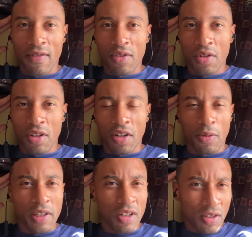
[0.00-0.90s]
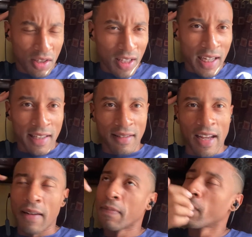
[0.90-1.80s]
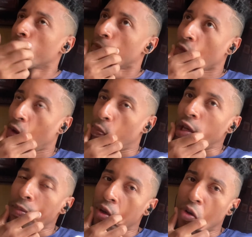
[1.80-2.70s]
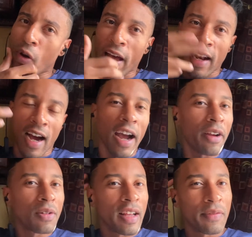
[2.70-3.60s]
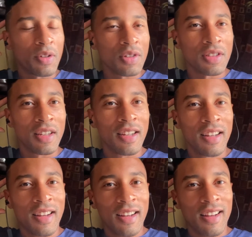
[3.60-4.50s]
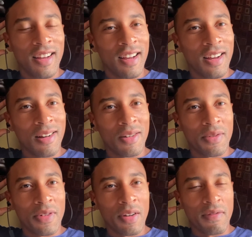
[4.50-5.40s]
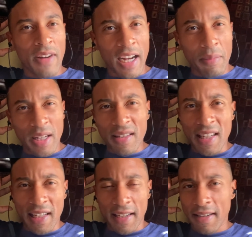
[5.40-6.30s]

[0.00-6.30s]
we saw studies that people who had higher levels of vitamin D